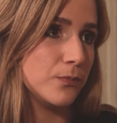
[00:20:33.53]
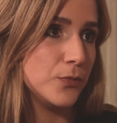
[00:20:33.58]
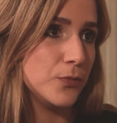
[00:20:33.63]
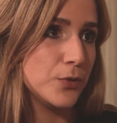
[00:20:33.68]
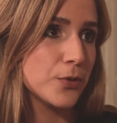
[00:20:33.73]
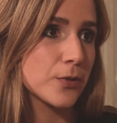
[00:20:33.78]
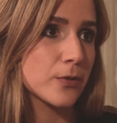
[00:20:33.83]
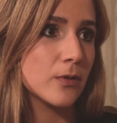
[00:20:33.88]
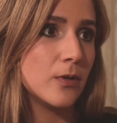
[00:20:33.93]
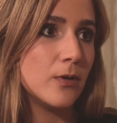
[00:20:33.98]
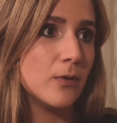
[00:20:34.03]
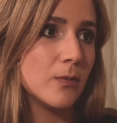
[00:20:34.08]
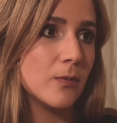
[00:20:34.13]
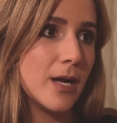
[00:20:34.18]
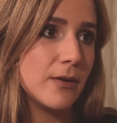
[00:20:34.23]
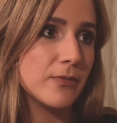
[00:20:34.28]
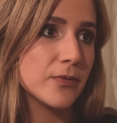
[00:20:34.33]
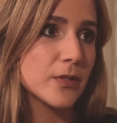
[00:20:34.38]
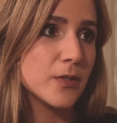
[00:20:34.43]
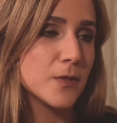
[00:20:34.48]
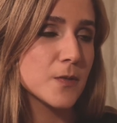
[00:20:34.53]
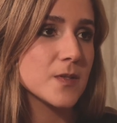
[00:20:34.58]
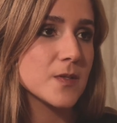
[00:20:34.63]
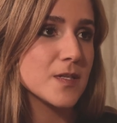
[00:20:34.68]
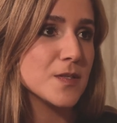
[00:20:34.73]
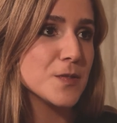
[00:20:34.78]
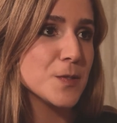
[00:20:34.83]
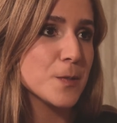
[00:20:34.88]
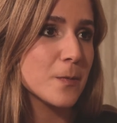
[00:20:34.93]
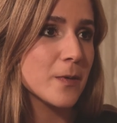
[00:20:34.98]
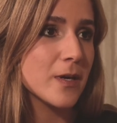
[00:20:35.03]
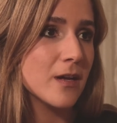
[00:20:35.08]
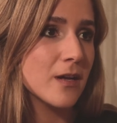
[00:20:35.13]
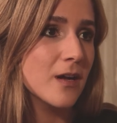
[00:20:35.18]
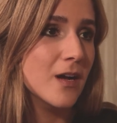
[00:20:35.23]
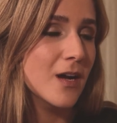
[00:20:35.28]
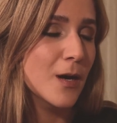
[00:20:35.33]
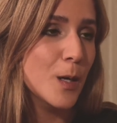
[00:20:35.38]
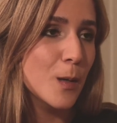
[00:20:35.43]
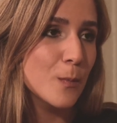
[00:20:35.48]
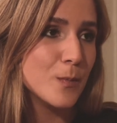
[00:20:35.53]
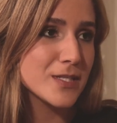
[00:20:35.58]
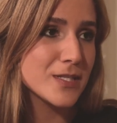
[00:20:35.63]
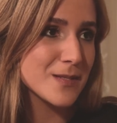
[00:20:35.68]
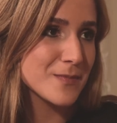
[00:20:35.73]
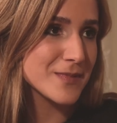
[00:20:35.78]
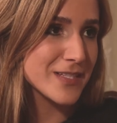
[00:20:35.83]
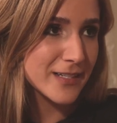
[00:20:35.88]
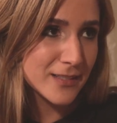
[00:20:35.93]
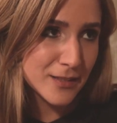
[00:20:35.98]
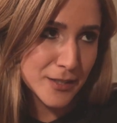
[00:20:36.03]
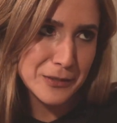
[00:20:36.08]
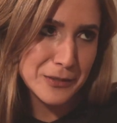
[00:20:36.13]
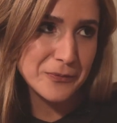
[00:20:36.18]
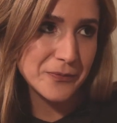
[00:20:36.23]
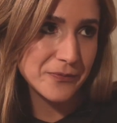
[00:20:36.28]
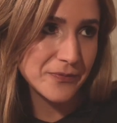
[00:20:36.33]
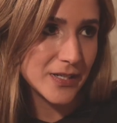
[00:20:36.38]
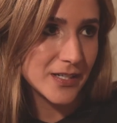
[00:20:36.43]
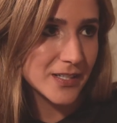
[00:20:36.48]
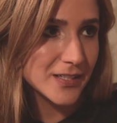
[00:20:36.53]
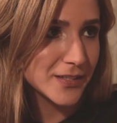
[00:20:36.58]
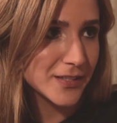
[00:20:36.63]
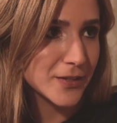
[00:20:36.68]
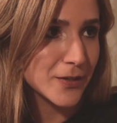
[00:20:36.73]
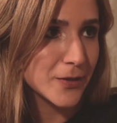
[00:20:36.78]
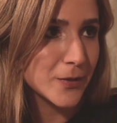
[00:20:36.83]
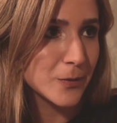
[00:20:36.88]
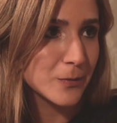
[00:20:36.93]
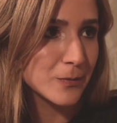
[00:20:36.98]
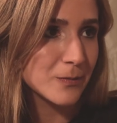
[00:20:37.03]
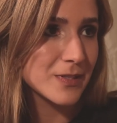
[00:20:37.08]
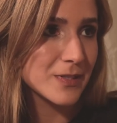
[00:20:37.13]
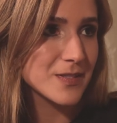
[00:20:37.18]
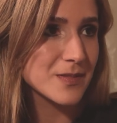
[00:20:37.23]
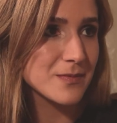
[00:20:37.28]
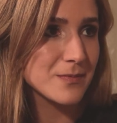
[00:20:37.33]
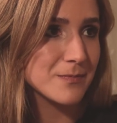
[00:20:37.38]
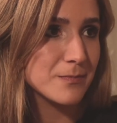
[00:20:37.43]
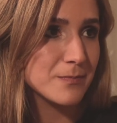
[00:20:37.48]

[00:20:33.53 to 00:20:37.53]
your own effort goes into it. Mm-hmm. But it seems like a lot of fun, though. It's